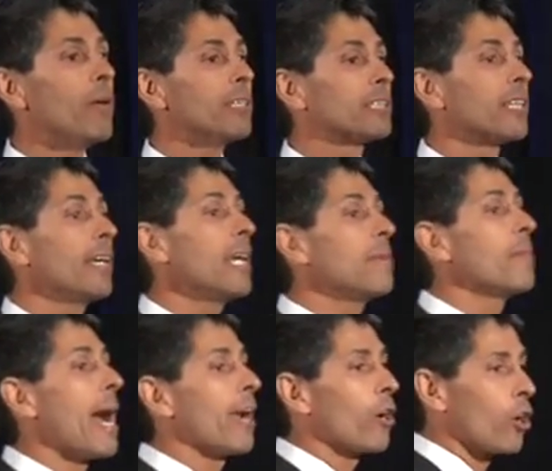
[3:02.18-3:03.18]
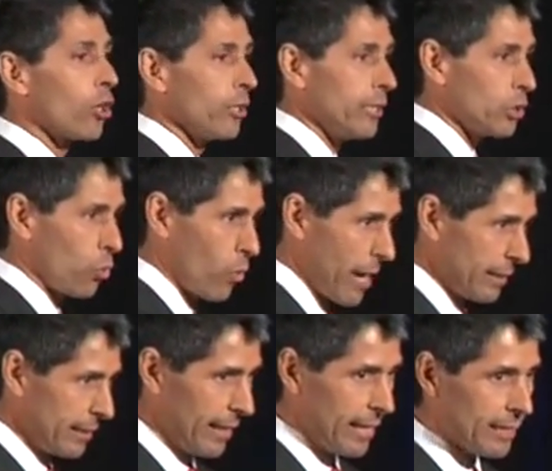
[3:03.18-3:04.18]
was in my early
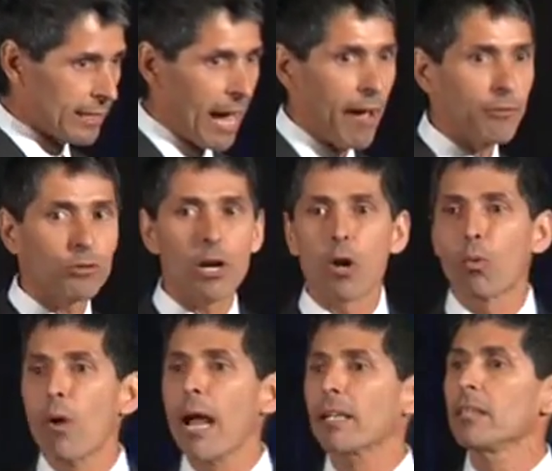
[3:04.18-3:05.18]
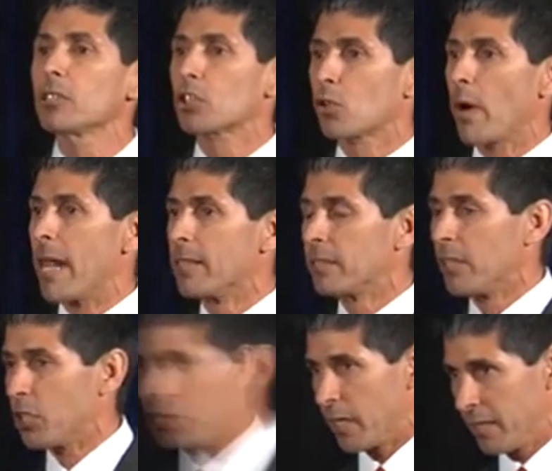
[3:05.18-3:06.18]
20s, after a reckless
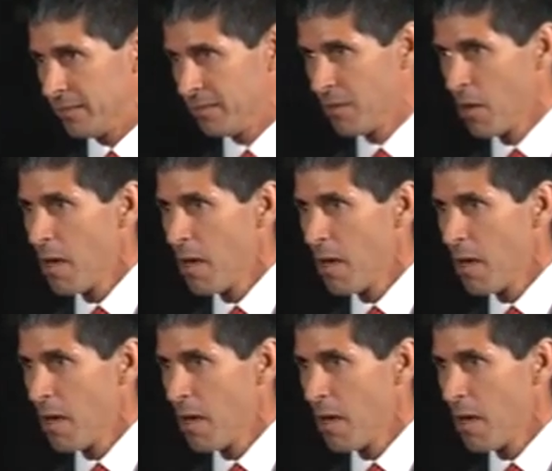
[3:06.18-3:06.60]
transition